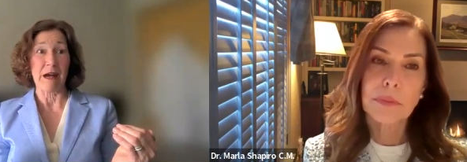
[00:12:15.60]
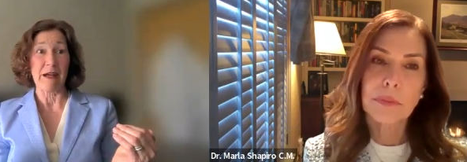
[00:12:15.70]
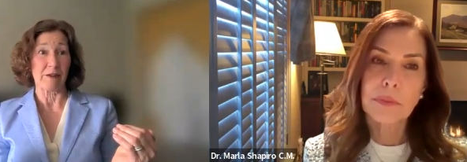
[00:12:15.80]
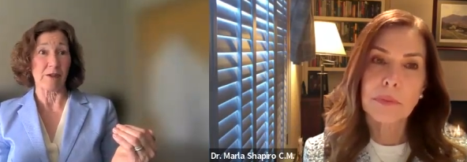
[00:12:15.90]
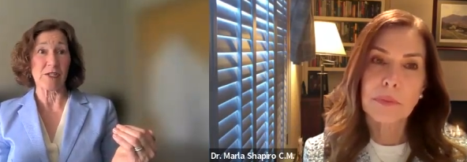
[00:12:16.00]

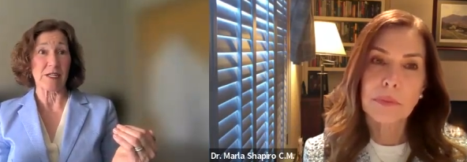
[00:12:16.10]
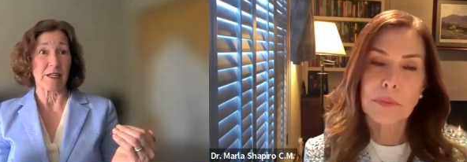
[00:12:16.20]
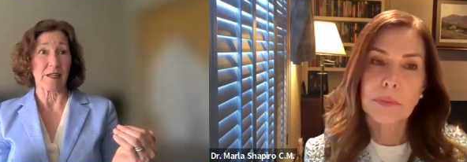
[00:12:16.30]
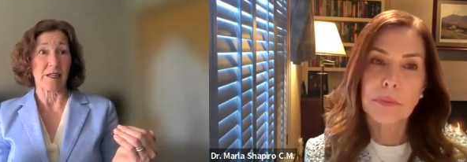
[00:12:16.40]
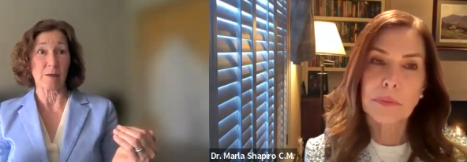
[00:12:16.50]
Speaker 1: my
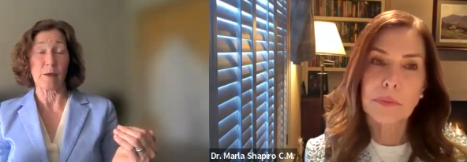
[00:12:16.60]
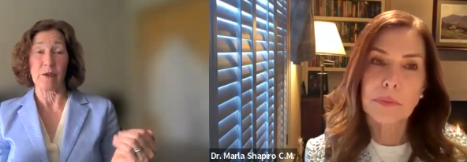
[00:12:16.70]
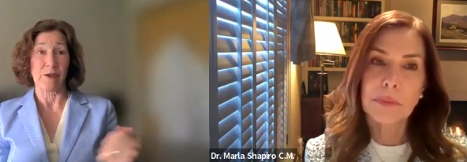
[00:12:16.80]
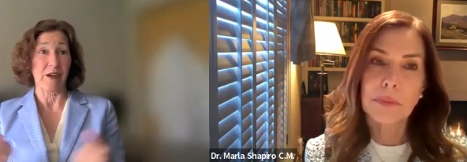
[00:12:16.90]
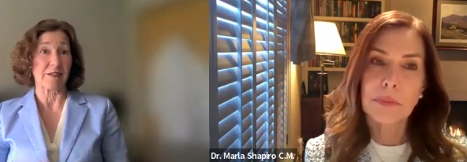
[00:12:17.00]
understanding is
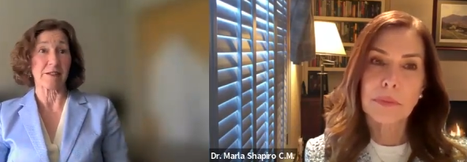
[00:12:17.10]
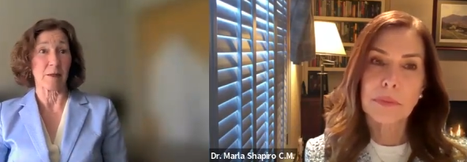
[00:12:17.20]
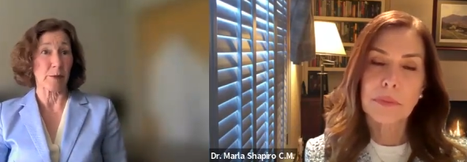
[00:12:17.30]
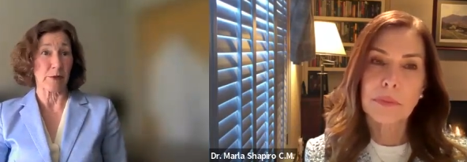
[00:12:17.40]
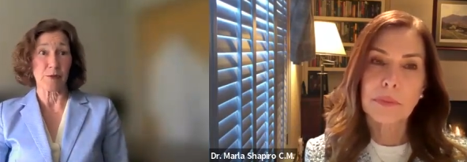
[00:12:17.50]
we are not
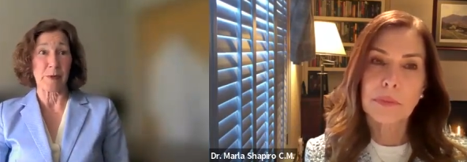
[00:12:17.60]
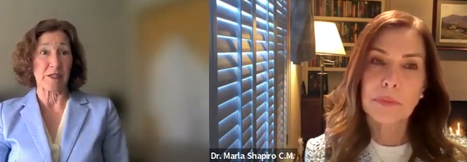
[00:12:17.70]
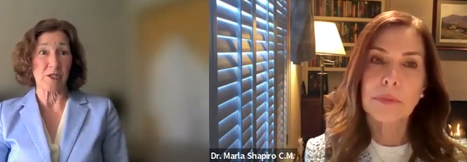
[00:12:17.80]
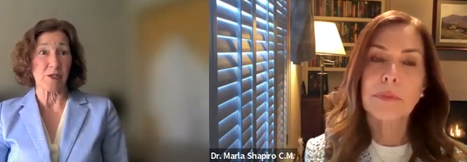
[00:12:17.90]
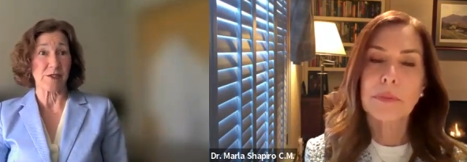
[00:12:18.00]
seeing
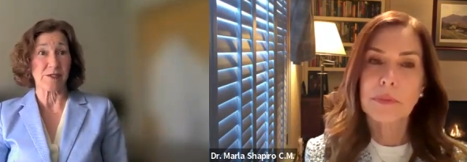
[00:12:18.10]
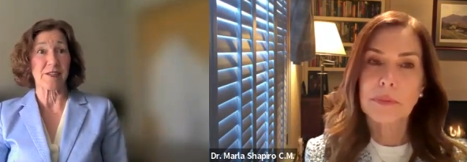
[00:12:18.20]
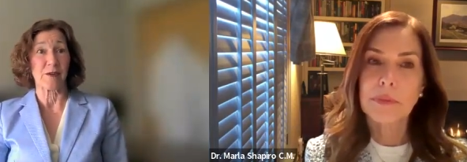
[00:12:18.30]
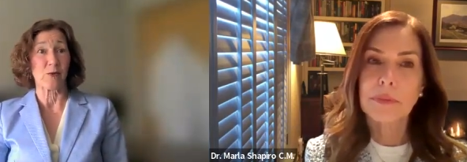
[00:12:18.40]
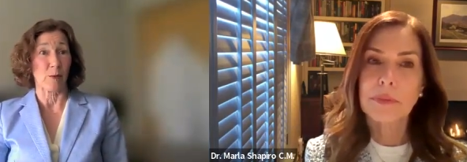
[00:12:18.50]
perturbations
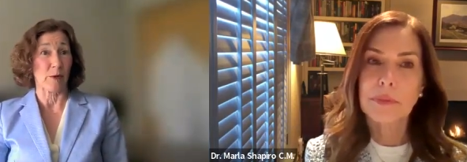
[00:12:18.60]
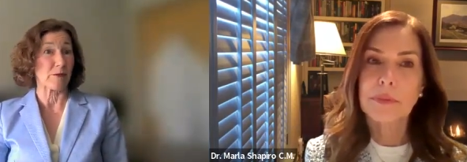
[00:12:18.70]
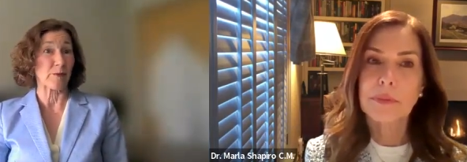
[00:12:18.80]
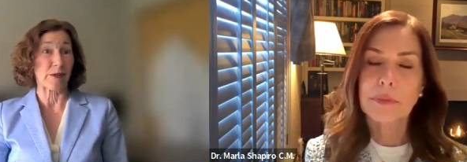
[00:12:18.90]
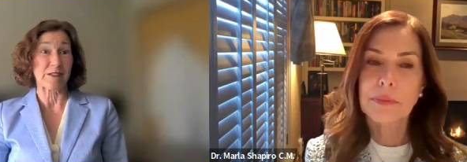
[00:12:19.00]
in
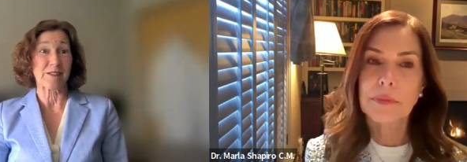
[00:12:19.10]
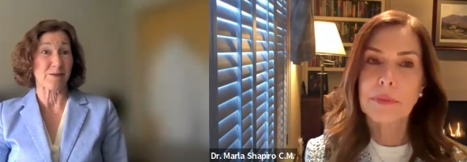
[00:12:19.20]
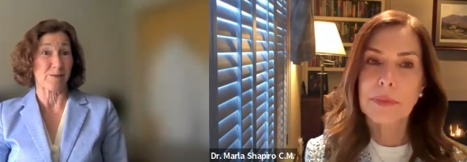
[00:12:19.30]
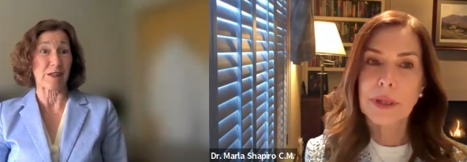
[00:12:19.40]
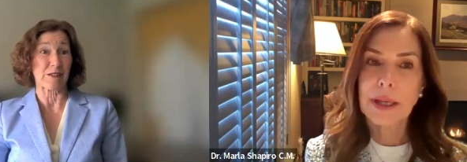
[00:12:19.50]
hormones
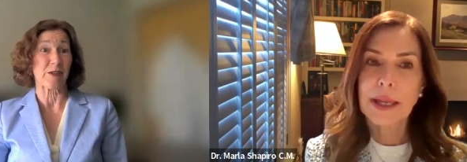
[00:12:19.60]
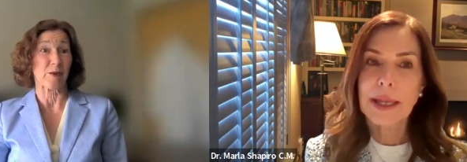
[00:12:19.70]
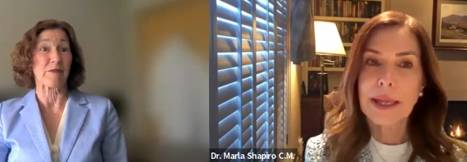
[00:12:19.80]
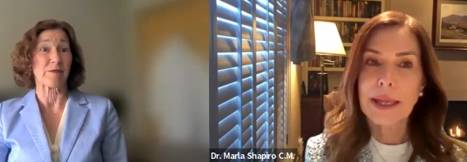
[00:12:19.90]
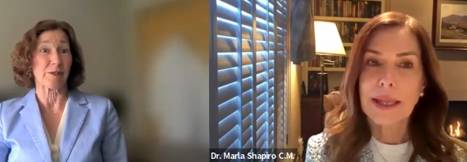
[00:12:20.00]
what's,
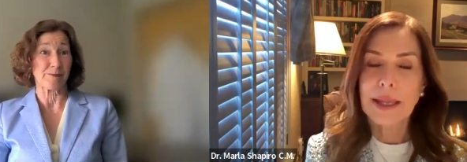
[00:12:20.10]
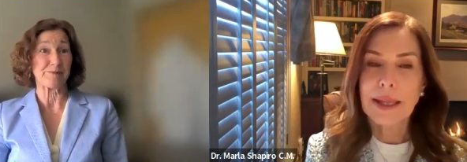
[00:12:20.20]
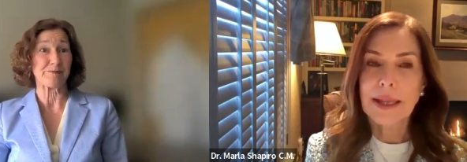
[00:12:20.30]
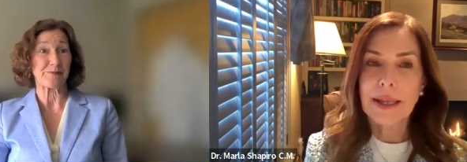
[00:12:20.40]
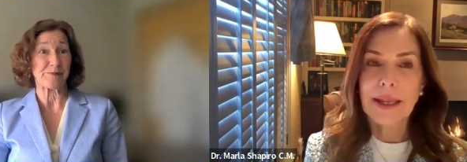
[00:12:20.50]
whatsoever.
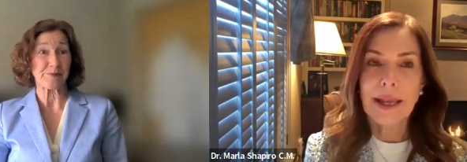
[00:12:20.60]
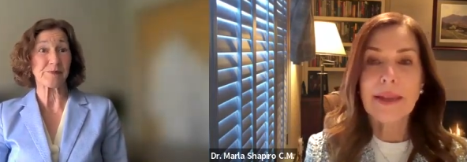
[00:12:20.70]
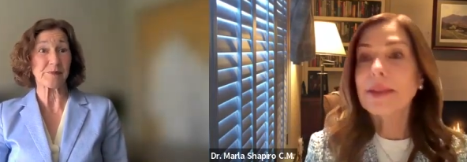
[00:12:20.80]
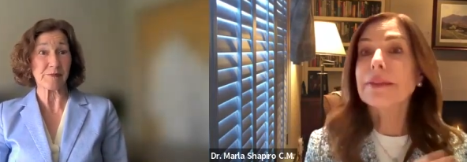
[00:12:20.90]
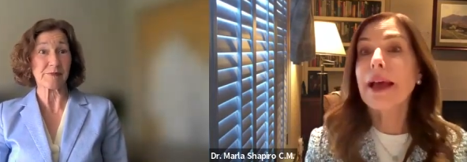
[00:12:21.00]

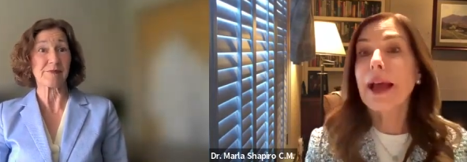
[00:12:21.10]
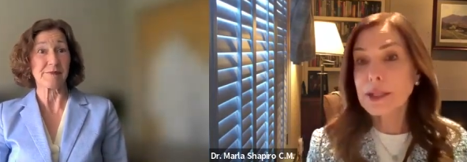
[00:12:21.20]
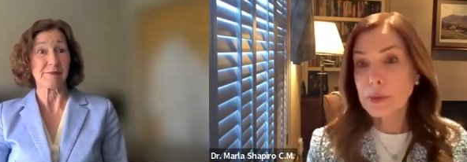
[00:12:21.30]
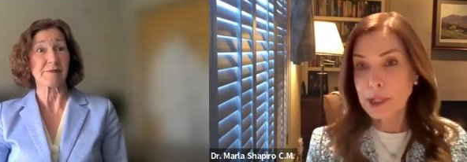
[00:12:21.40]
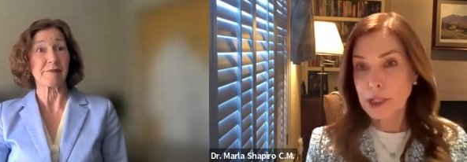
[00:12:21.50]
Speaker 2: And the
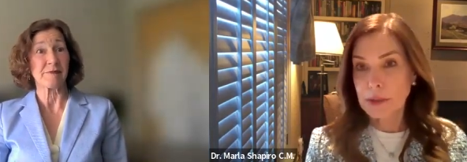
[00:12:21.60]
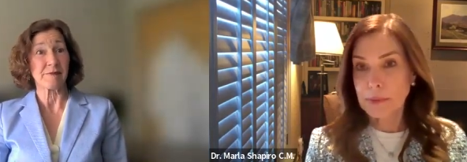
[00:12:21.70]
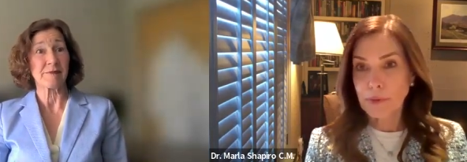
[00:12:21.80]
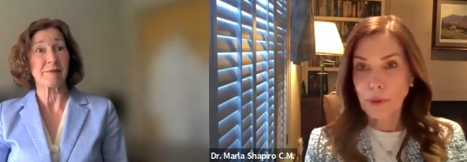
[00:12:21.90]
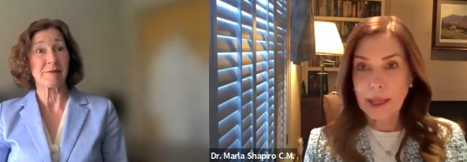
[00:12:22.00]
last question
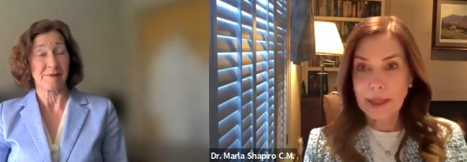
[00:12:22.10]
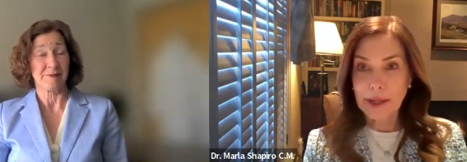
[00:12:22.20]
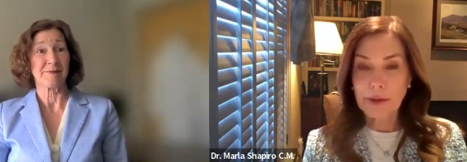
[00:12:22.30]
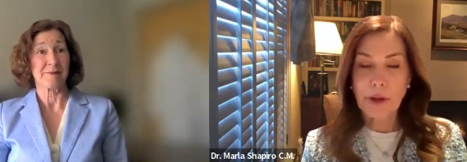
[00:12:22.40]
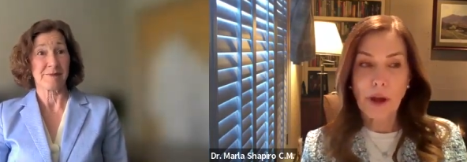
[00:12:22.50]
before I
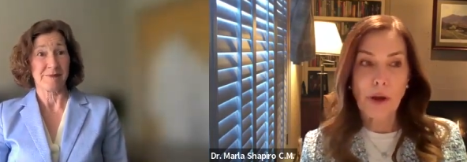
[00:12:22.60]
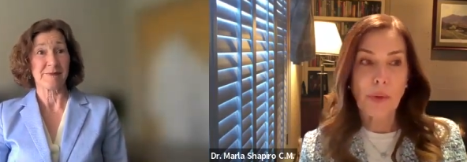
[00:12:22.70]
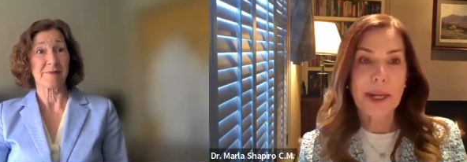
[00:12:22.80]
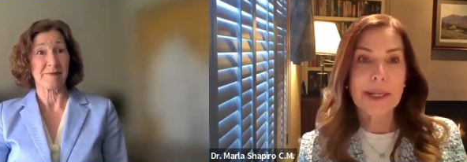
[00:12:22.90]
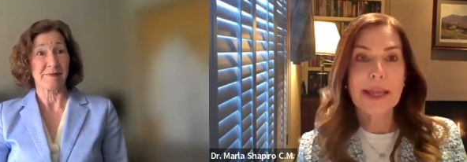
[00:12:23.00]
let you
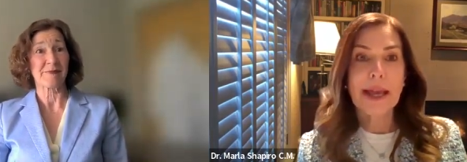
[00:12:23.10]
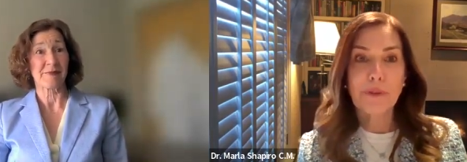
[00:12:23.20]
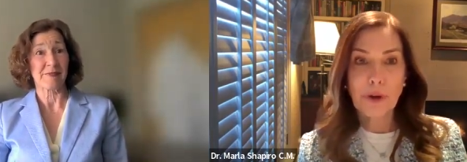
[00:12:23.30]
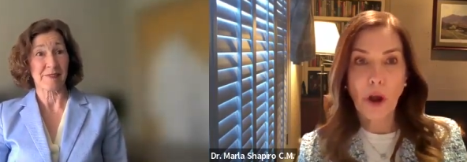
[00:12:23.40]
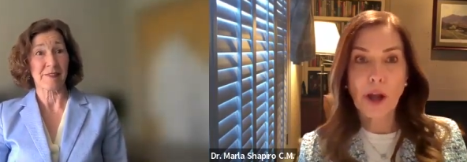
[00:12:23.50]
go is that
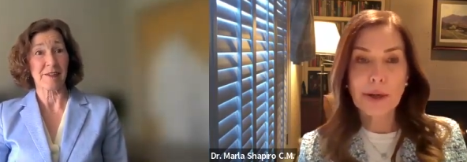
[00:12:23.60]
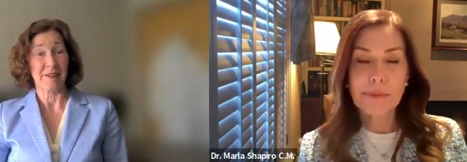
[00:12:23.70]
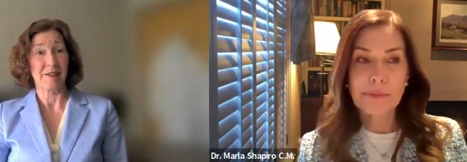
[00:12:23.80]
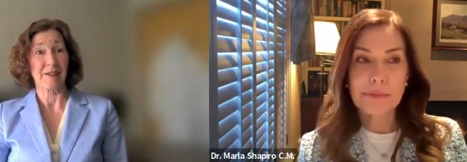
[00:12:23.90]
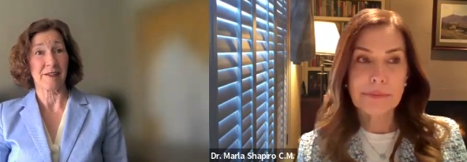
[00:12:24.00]

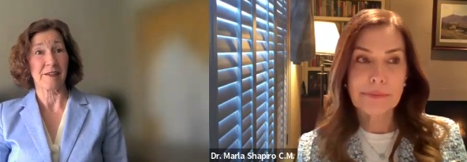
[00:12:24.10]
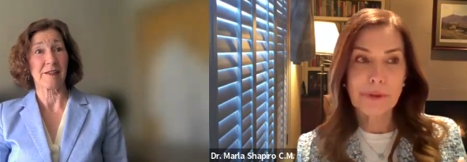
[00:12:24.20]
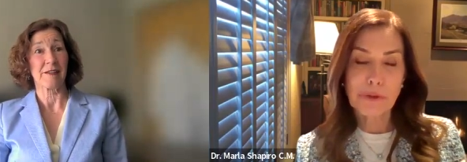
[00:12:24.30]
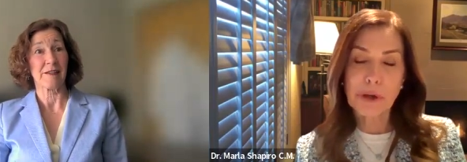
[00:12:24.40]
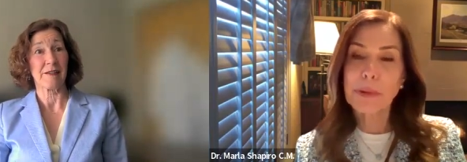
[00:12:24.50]
forgotten
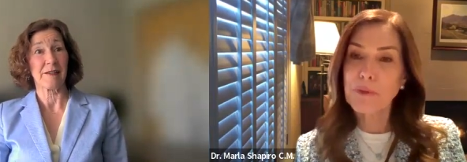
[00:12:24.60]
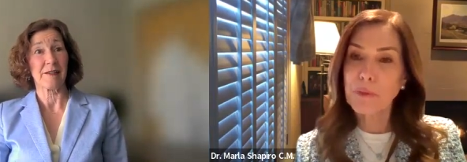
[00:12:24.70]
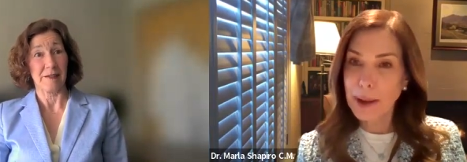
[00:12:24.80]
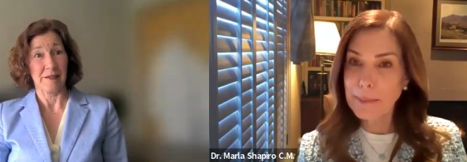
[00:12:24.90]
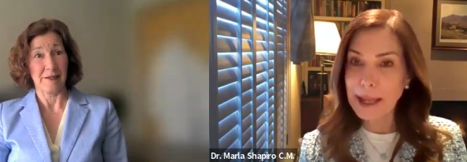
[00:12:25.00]
group of
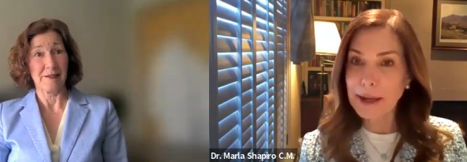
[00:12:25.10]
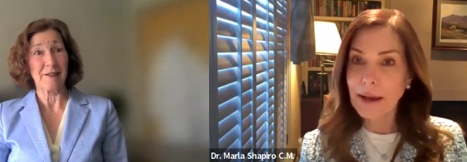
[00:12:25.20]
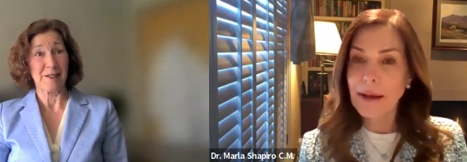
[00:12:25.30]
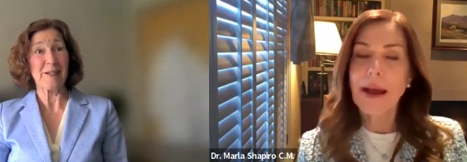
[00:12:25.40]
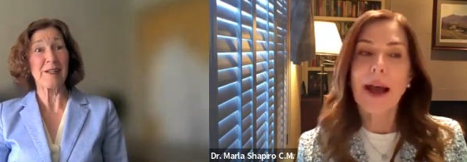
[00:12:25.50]
women
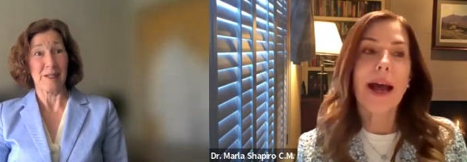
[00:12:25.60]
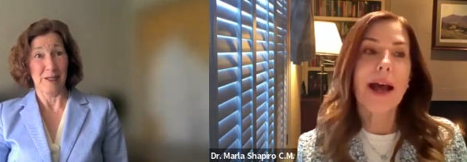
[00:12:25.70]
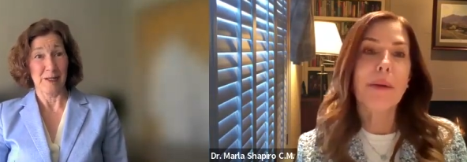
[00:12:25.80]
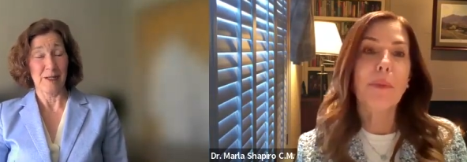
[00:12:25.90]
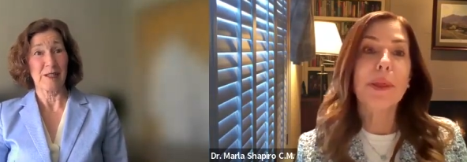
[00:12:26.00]

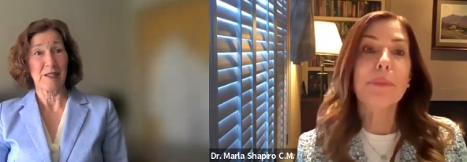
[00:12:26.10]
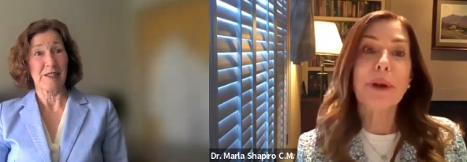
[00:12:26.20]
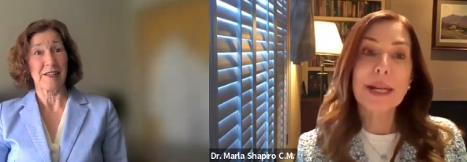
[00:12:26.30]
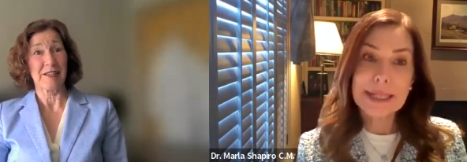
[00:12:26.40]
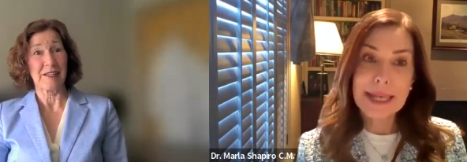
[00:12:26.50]
um, with
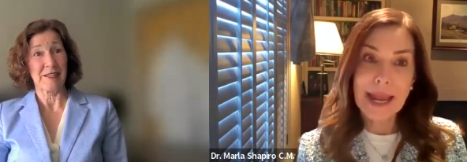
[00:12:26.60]
breast